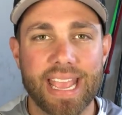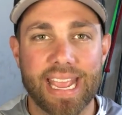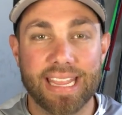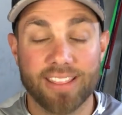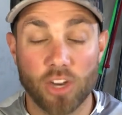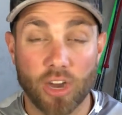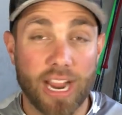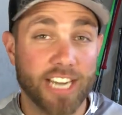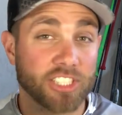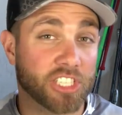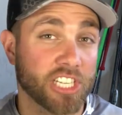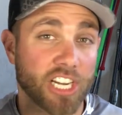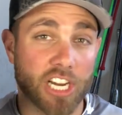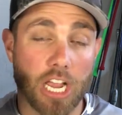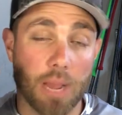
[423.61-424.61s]
and they're actually
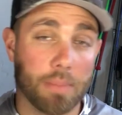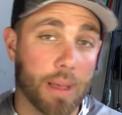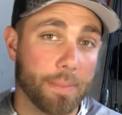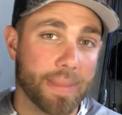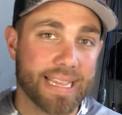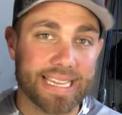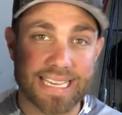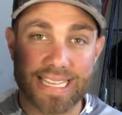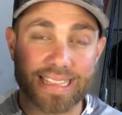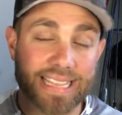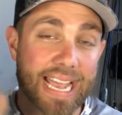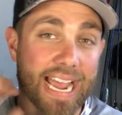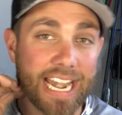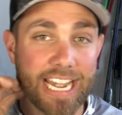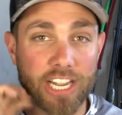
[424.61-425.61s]
gonna come up and get
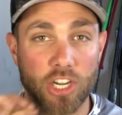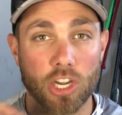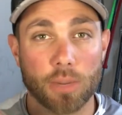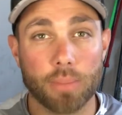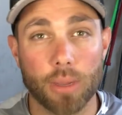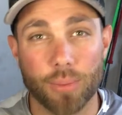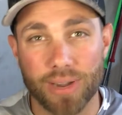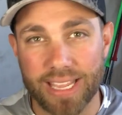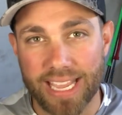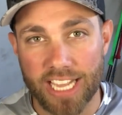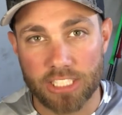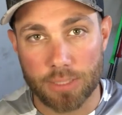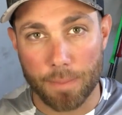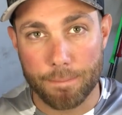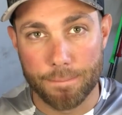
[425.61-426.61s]
that, and you're gonna be able to
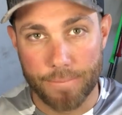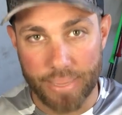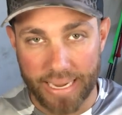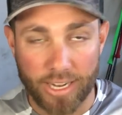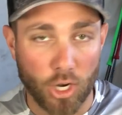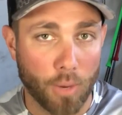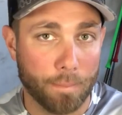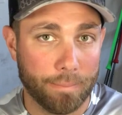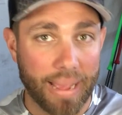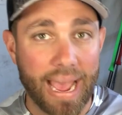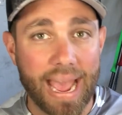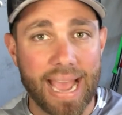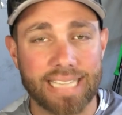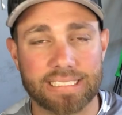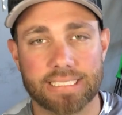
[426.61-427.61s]
catch bigger
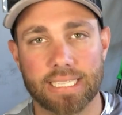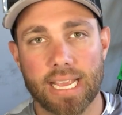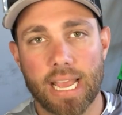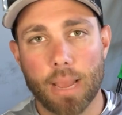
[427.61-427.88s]
bass